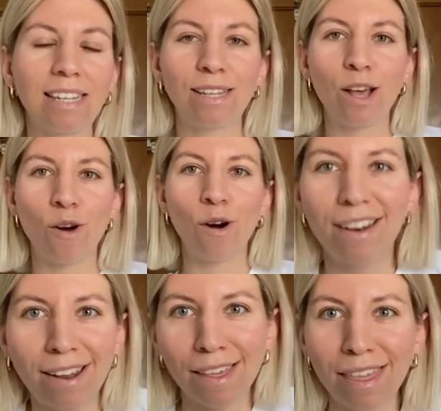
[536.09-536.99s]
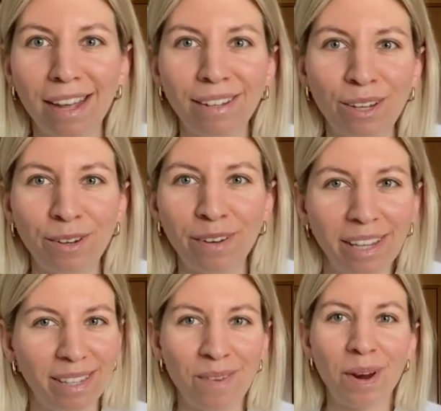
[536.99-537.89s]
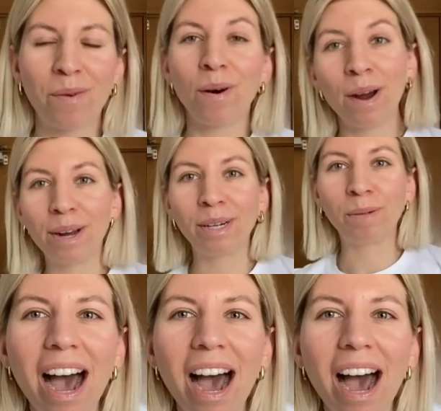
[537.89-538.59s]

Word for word: so nothing too fancy required.